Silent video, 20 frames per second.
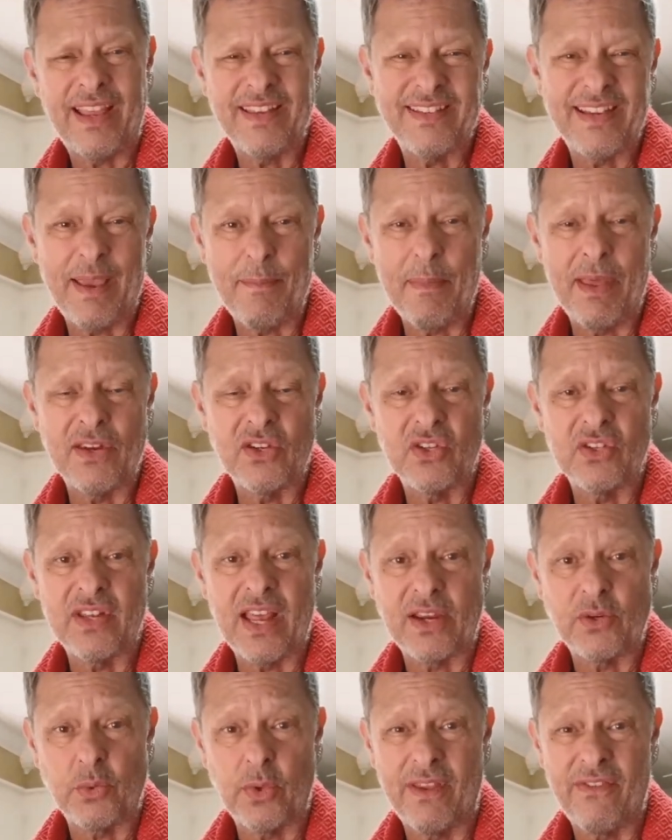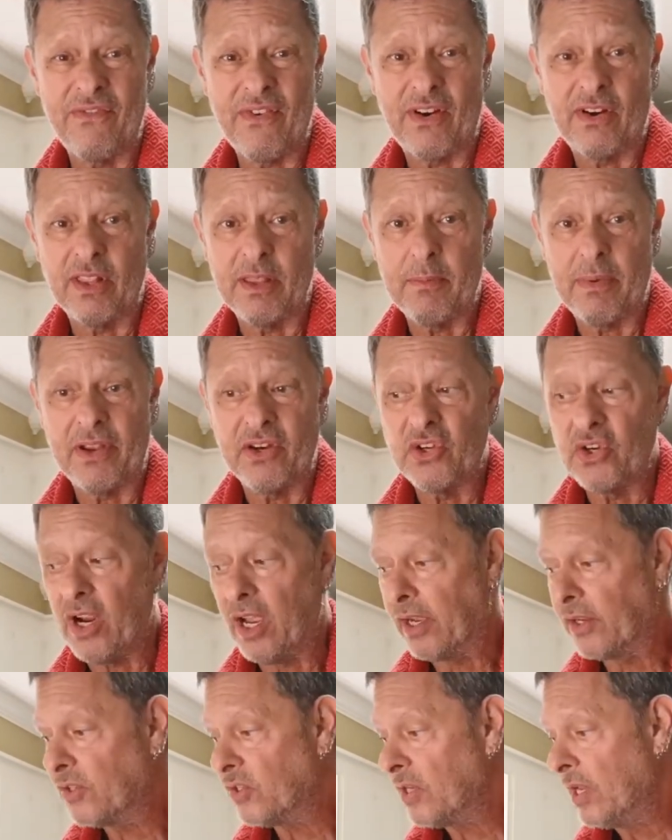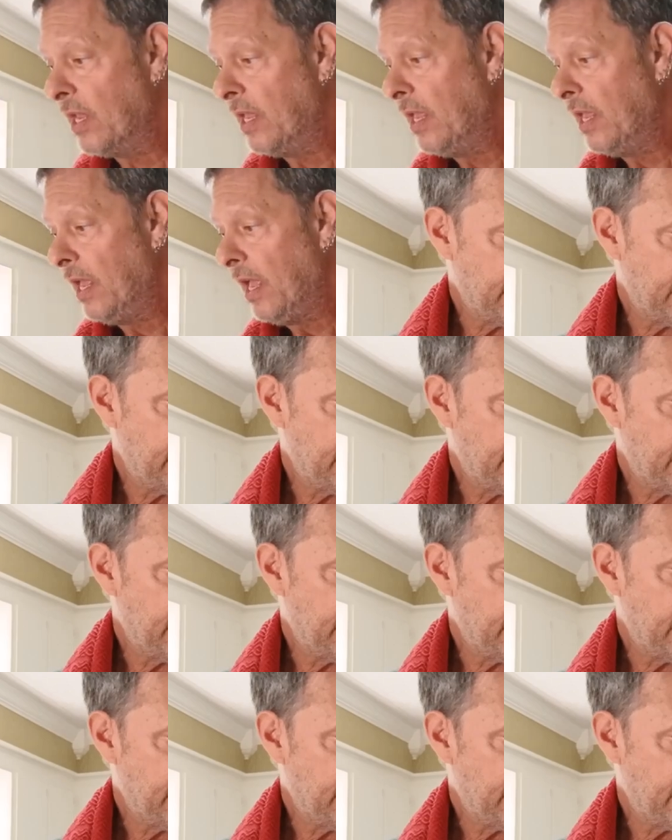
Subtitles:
I say minced, it's actually fairly big chunks.